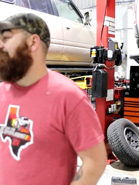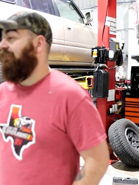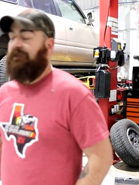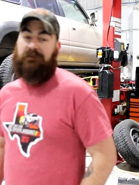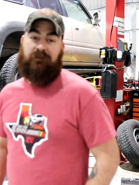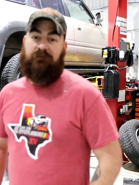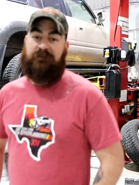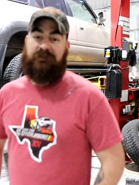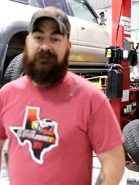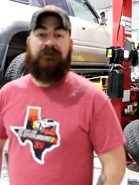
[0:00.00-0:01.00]
didn't think there
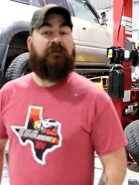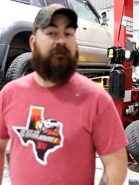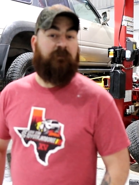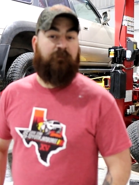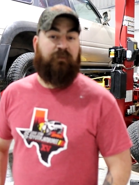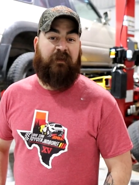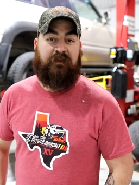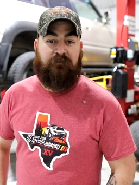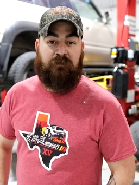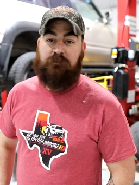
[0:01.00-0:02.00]
was
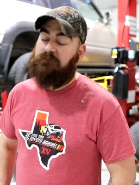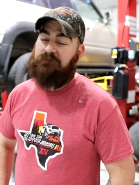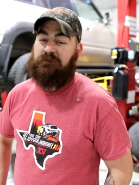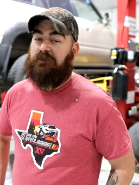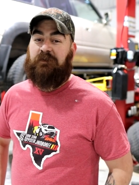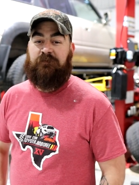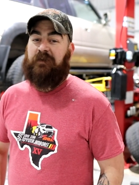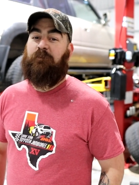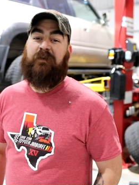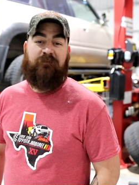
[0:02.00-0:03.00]
plenty of room for a
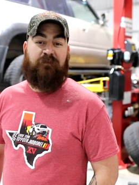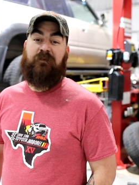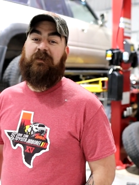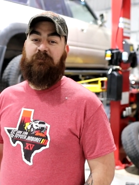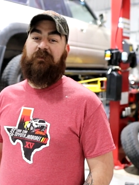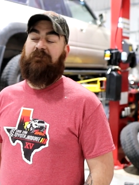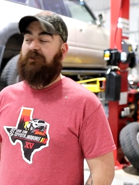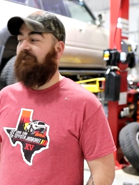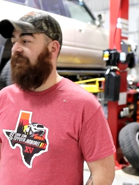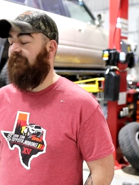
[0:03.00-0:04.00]
family of 3, believe it
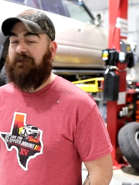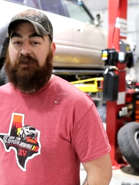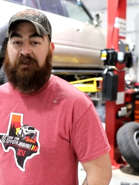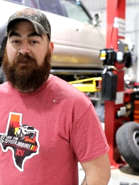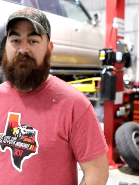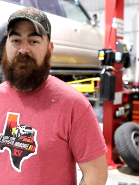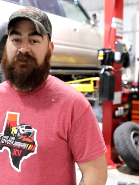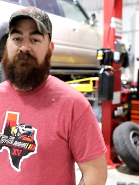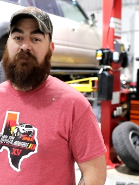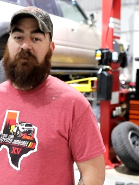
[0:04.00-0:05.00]
or not, in a 5th
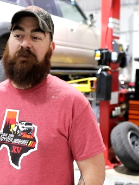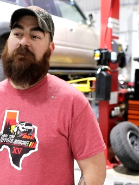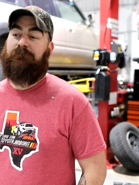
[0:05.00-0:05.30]
gen 4Runner.